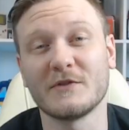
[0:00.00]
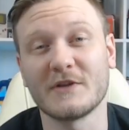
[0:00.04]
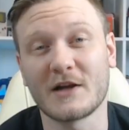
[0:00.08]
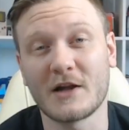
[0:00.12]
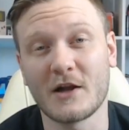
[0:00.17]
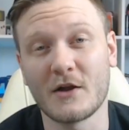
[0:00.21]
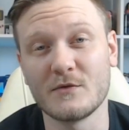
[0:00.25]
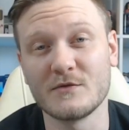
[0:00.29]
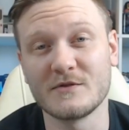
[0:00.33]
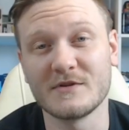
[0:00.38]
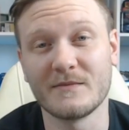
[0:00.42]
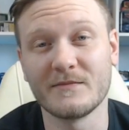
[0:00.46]
I
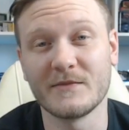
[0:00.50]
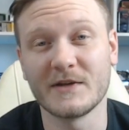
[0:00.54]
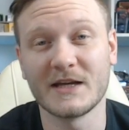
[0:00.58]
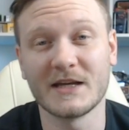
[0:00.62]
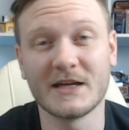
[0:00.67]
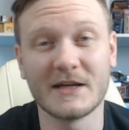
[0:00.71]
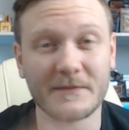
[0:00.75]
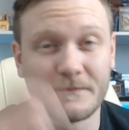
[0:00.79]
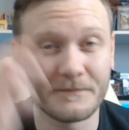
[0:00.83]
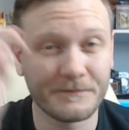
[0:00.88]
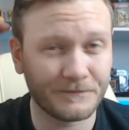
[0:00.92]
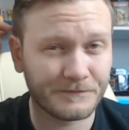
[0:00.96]
closed something in
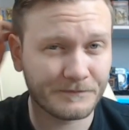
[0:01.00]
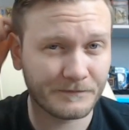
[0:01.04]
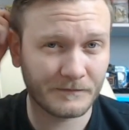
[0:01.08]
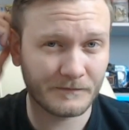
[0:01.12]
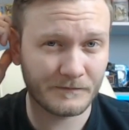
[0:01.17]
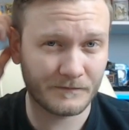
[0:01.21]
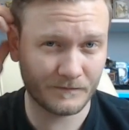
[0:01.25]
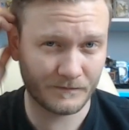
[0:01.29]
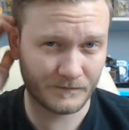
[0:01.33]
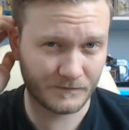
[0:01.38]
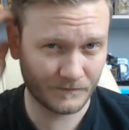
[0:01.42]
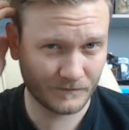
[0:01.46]
it.
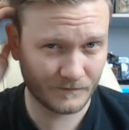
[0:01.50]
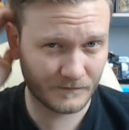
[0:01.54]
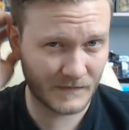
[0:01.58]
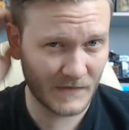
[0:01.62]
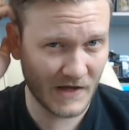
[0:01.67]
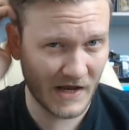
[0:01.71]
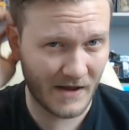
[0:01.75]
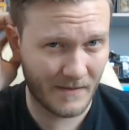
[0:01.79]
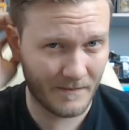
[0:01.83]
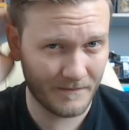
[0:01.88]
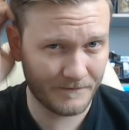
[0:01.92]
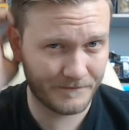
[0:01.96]

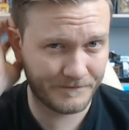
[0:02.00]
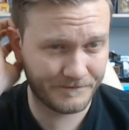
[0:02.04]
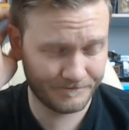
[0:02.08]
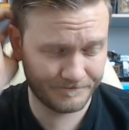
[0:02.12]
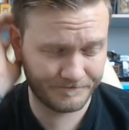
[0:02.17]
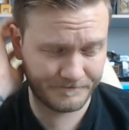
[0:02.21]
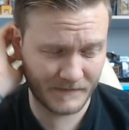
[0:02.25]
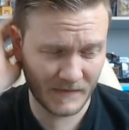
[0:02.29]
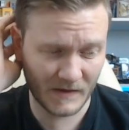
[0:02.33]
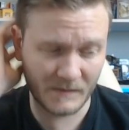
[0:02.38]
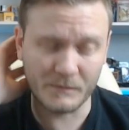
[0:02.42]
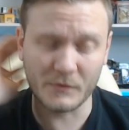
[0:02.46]
Yeah,
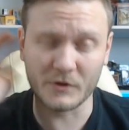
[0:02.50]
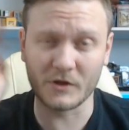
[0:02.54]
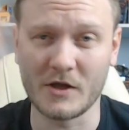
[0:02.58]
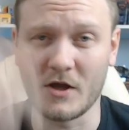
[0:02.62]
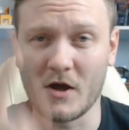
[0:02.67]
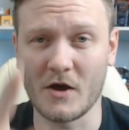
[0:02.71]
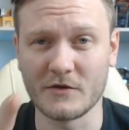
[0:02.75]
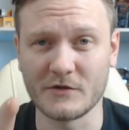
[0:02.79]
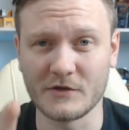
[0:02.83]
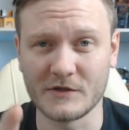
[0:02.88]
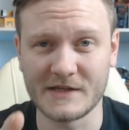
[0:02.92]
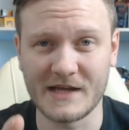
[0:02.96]
but the
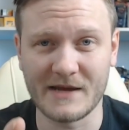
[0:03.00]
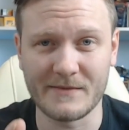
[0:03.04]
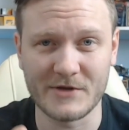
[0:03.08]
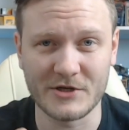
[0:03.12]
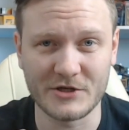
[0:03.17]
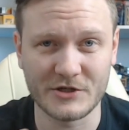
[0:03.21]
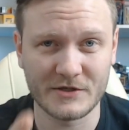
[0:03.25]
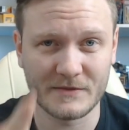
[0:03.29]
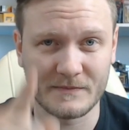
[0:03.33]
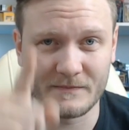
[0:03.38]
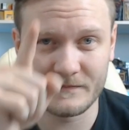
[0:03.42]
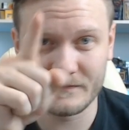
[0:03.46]
card's not
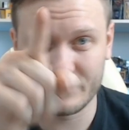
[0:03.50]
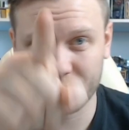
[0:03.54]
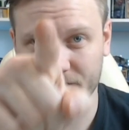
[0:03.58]
damaged.